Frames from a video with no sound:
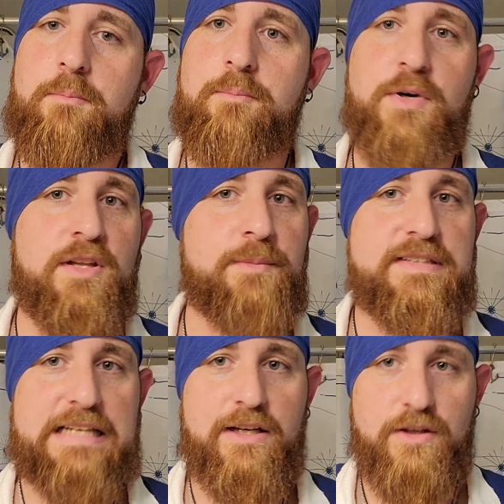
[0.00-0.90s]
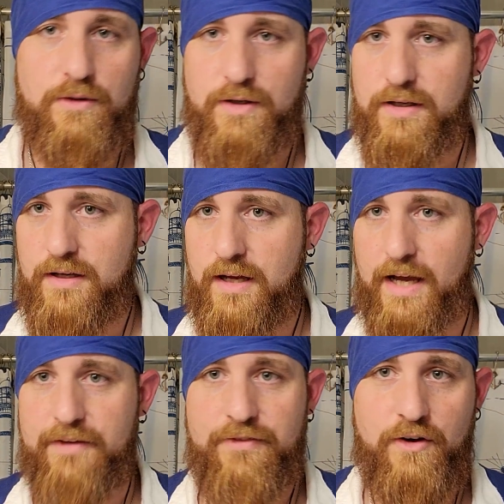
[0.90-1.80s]
Well, let me tell you,
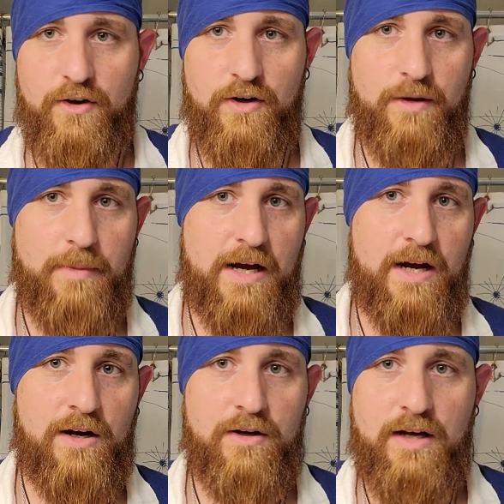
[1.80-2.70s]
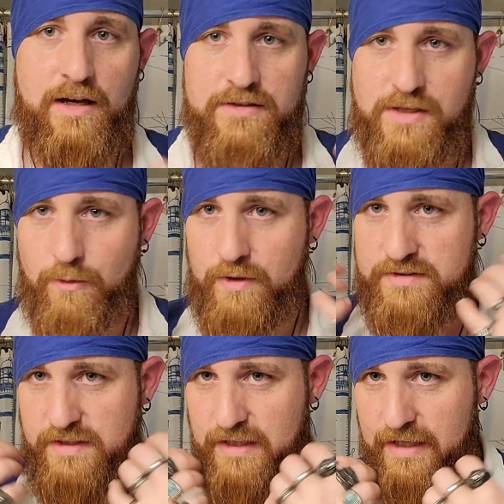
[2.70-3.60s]
after about,
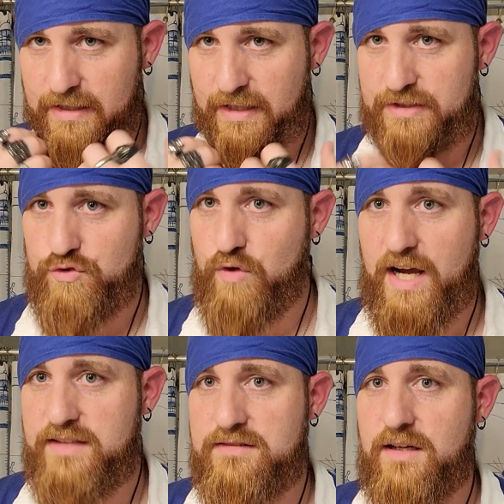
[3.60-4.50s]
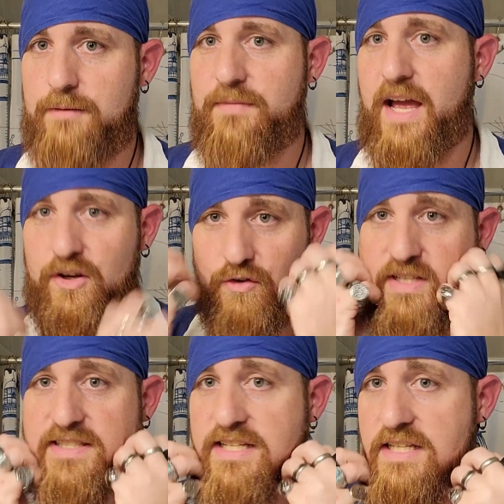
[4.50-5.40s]
once it kind of like dries up, that
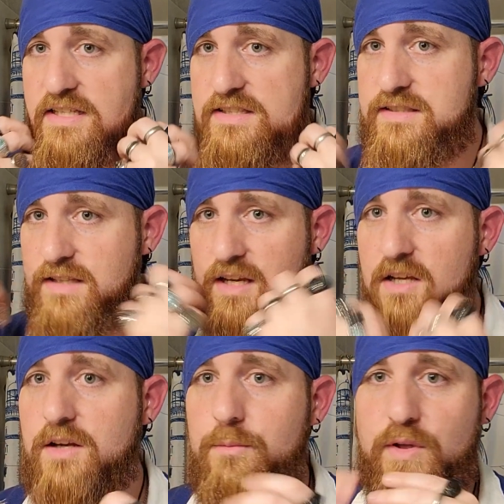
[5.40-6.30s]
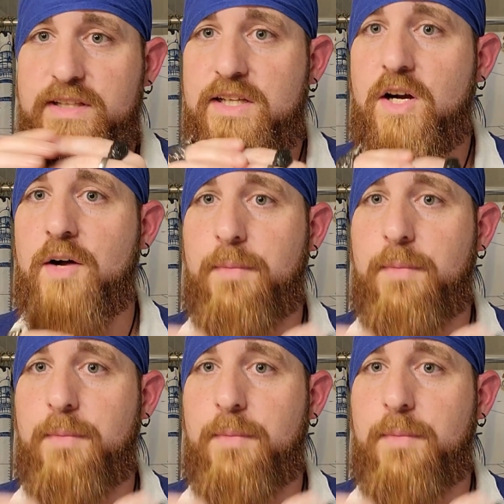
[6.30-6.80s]
greasiness completely gone.